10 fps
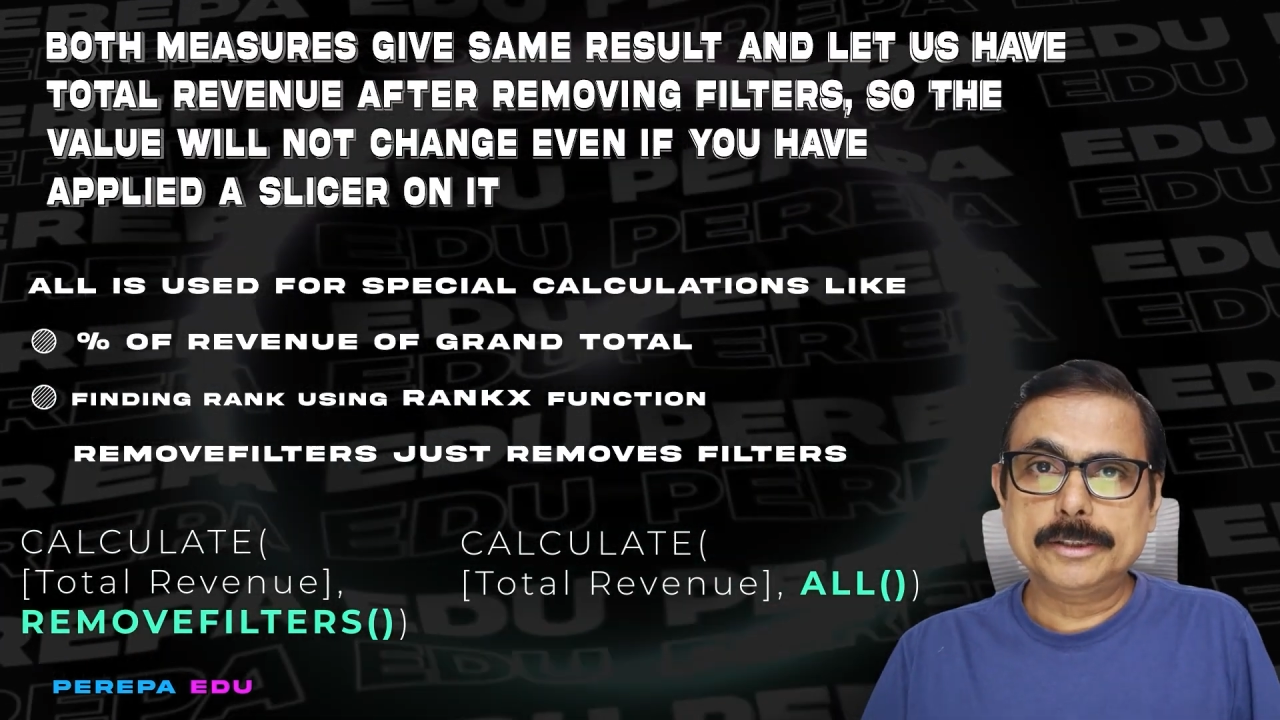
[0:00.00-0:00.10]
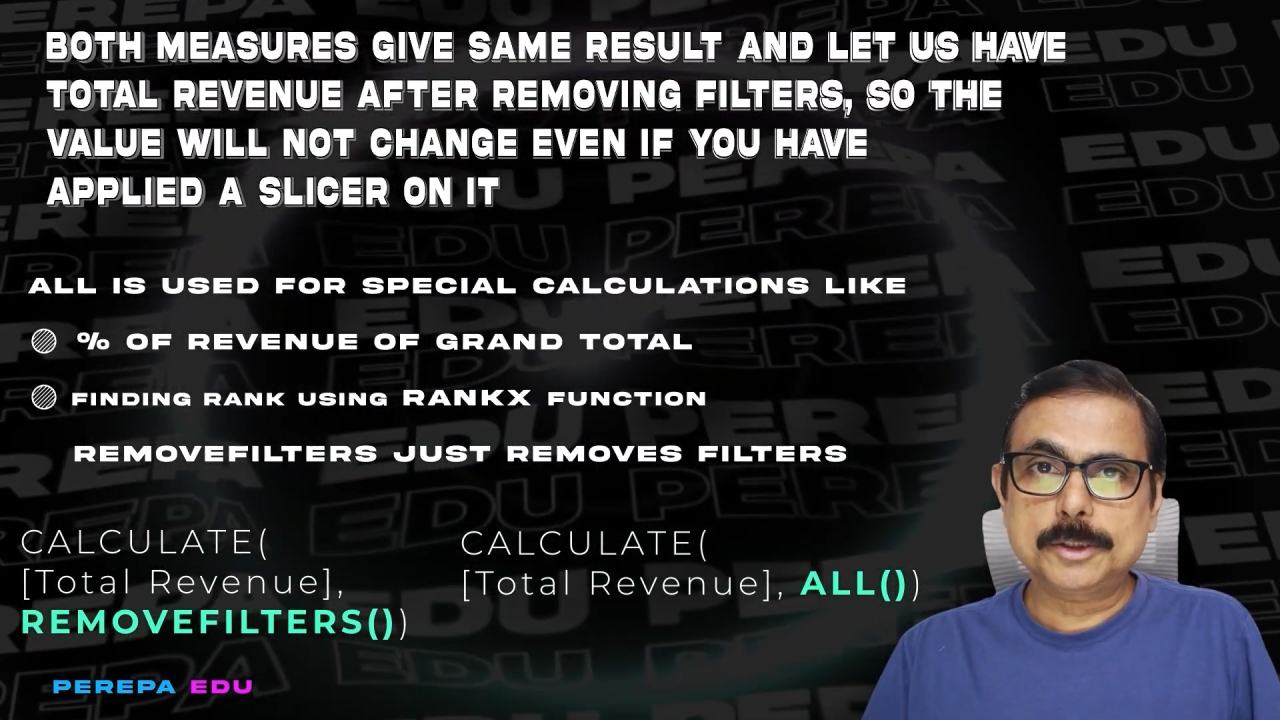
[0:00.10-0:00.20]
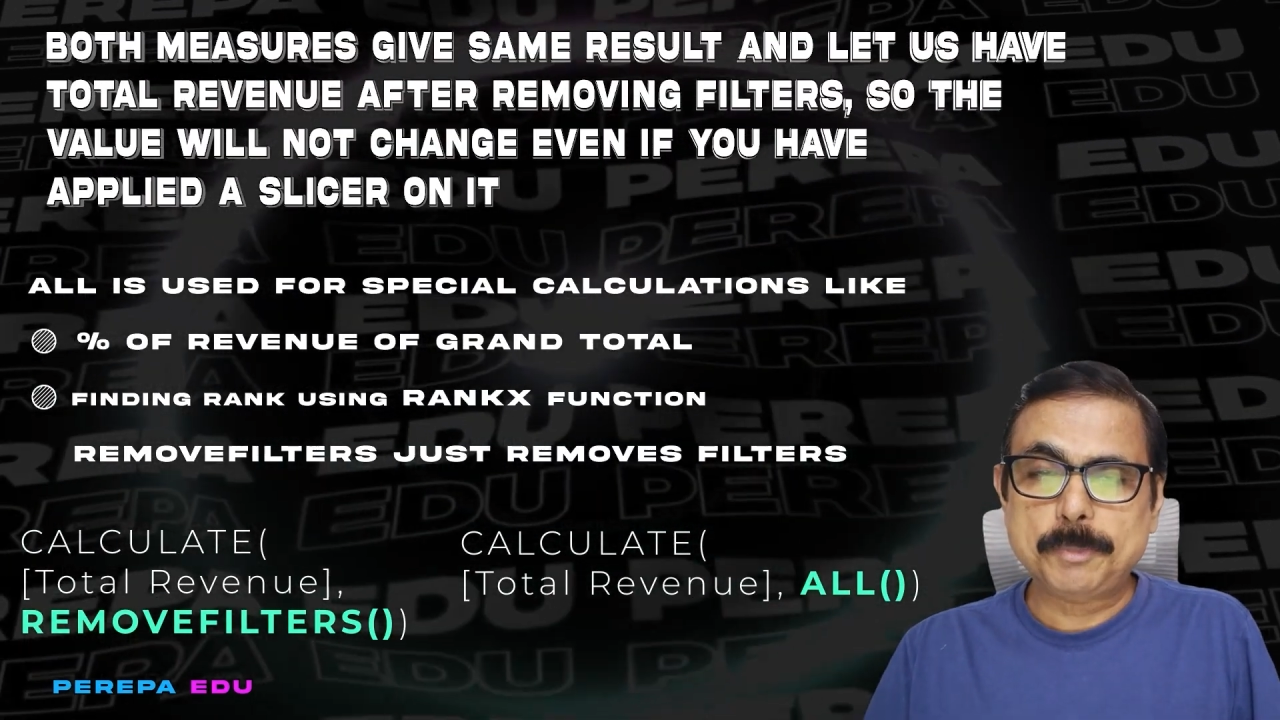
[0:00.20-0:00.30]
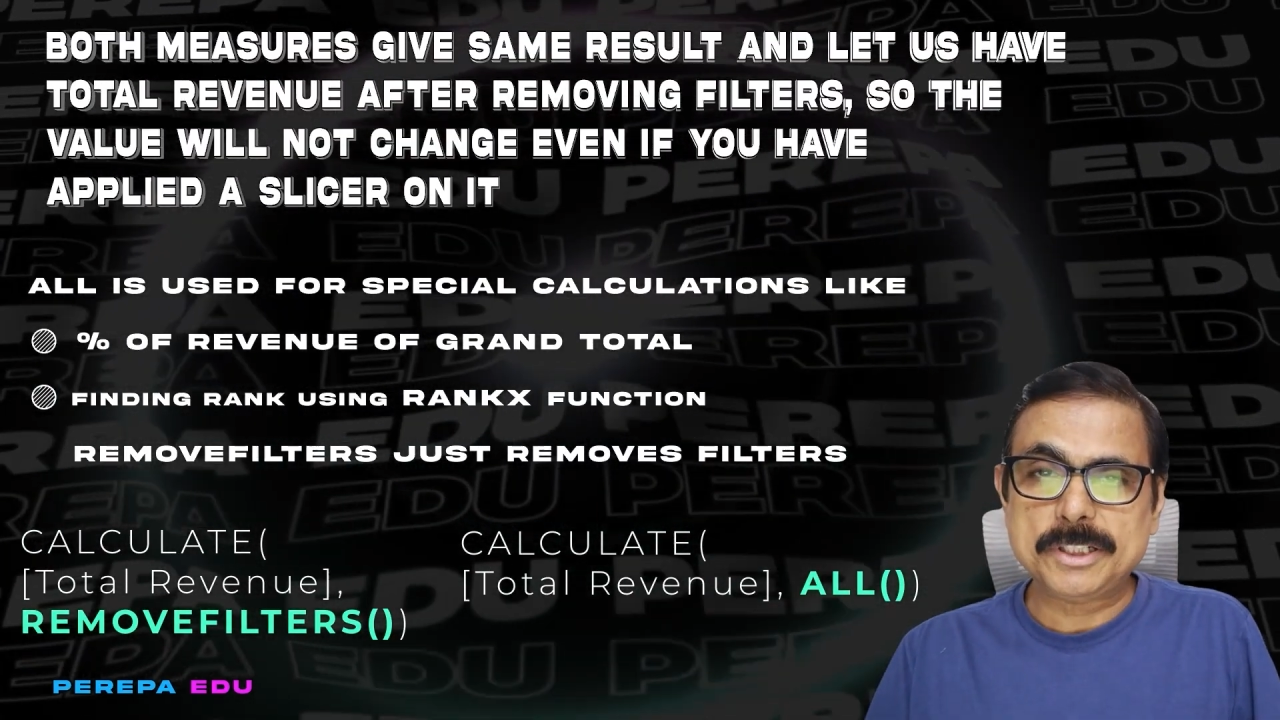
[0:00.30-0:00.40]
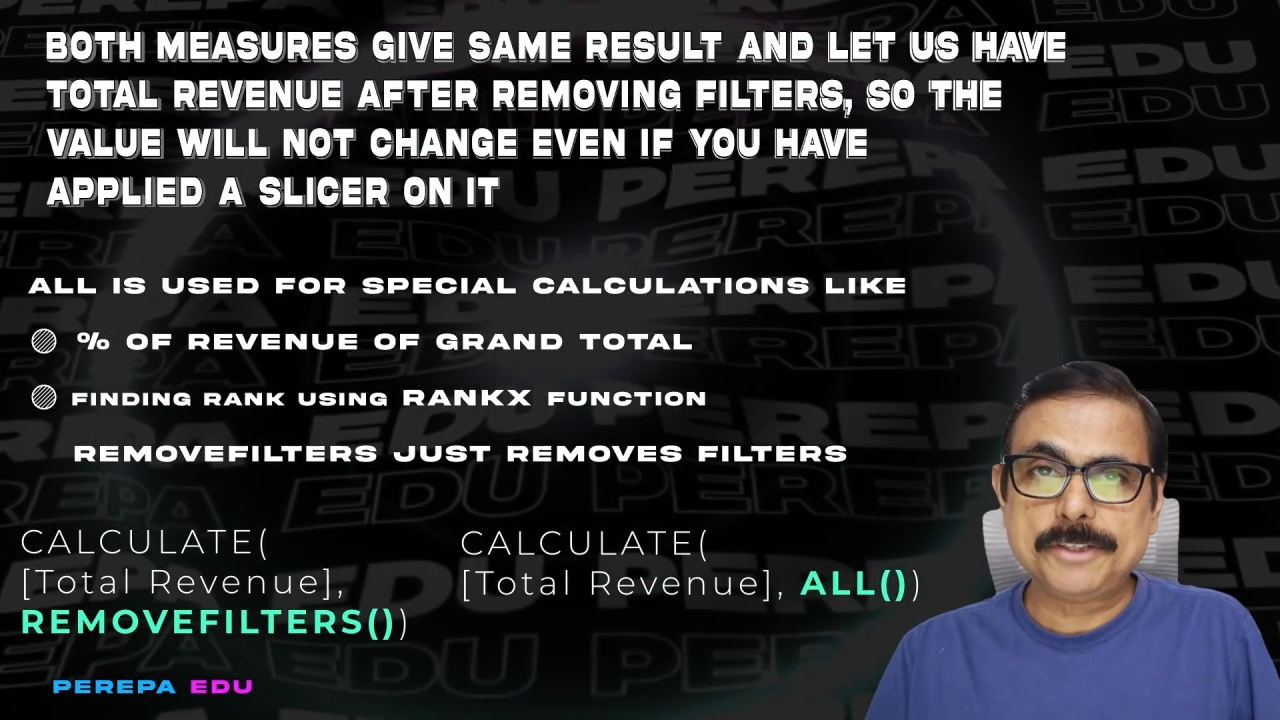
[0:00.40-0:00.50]

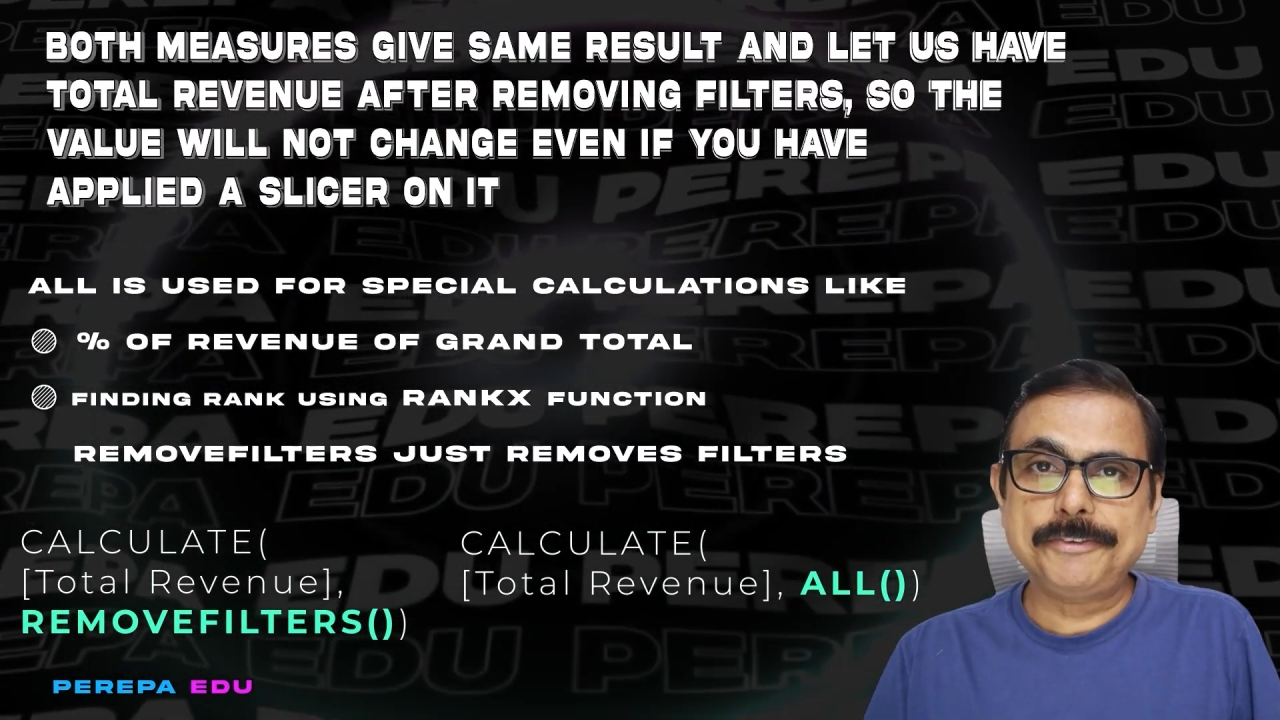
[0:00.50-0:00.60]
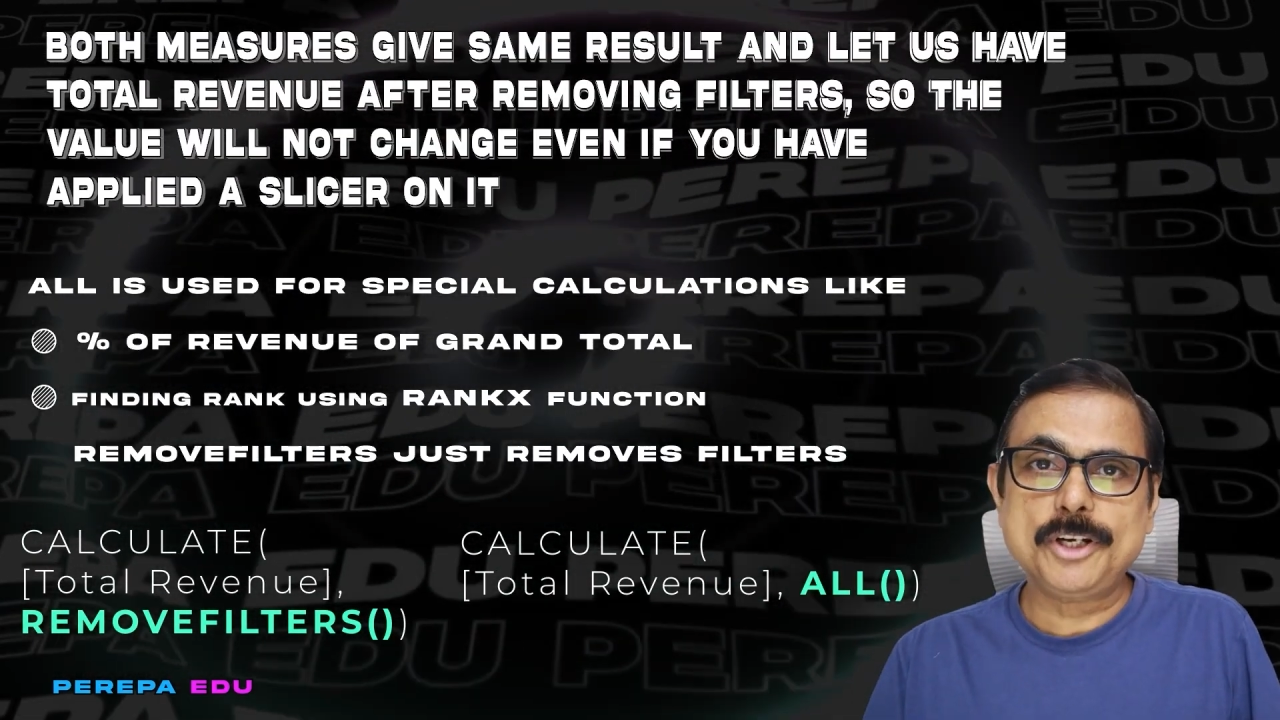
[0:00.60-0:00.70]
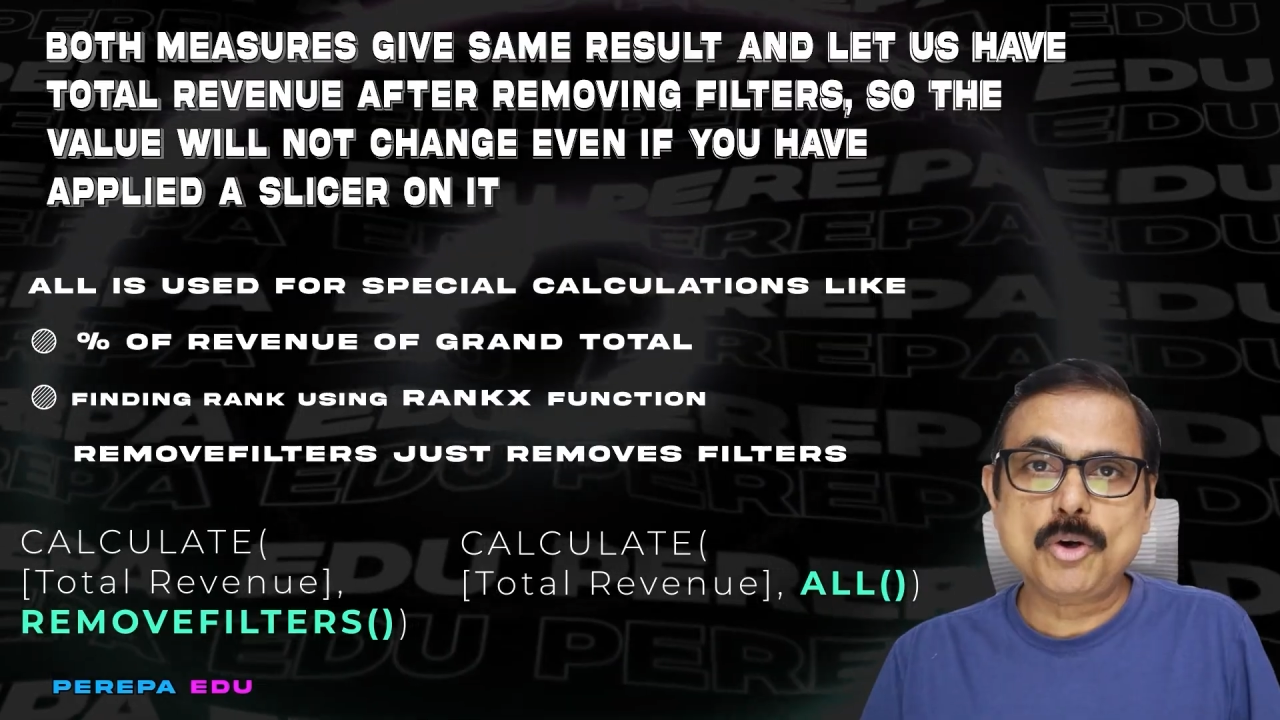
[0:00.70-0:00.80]
specific